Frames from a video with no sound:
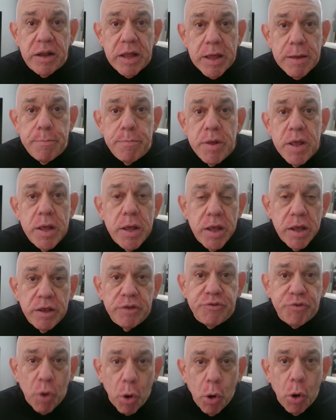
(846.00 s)
Lim
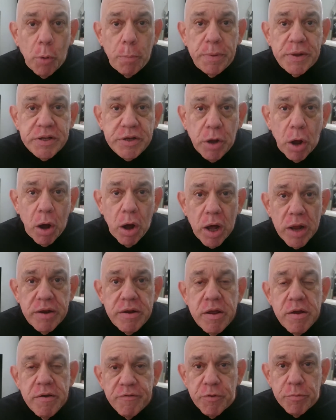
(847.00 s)
is all but gone
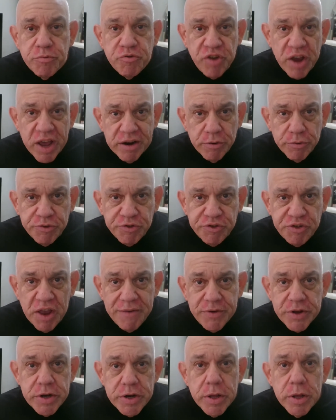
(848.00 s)
from Channel
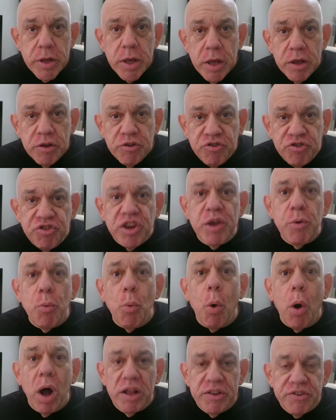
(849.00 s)
7. She
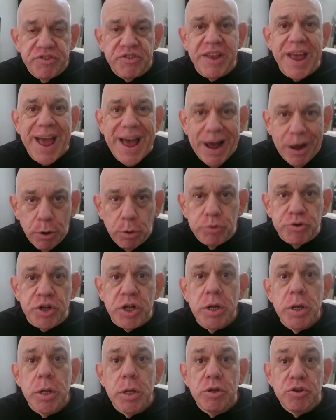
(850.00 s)
wants out.
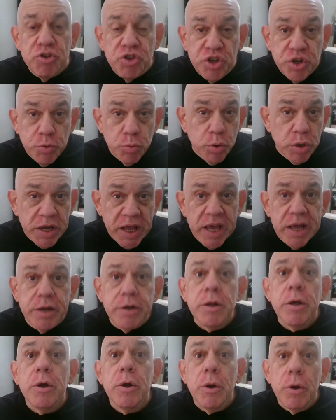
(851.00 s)
She will
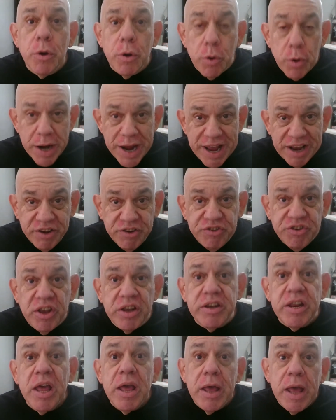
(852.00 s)
get her
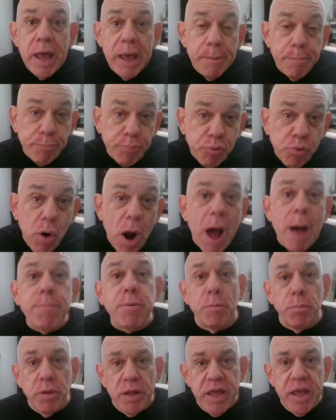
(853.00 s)
exit and
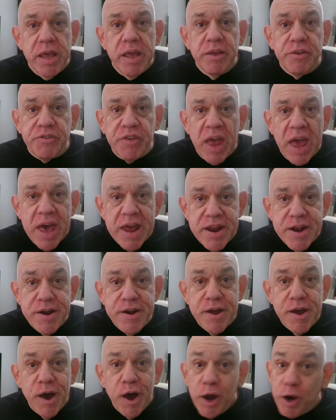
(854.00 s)
probably is headed
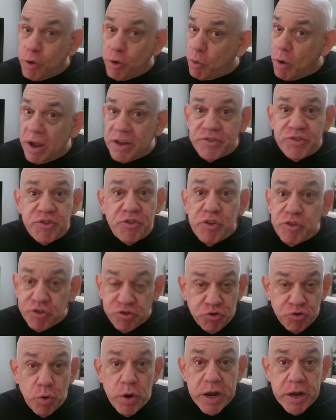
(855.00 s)
across the
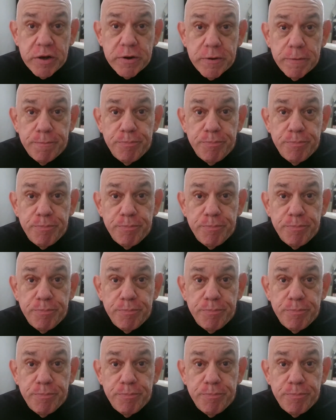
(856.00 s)
street,